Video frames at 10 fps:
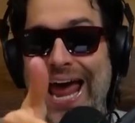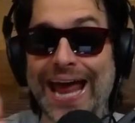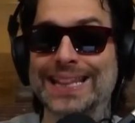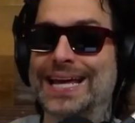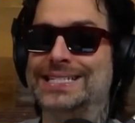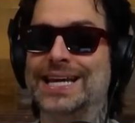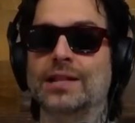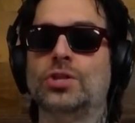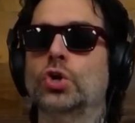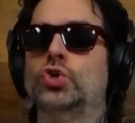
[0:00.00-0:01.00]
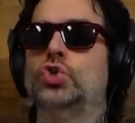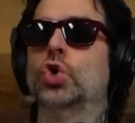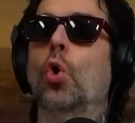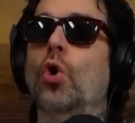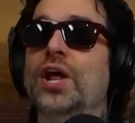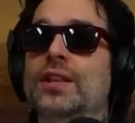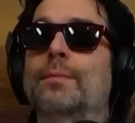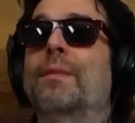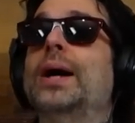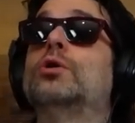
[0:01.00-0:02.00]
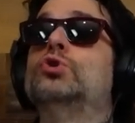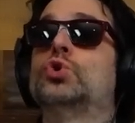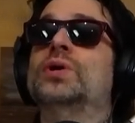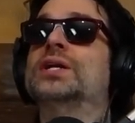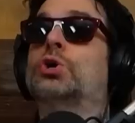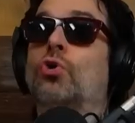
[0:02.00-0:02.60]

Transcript: then they said the Jordan, the Michael Jordan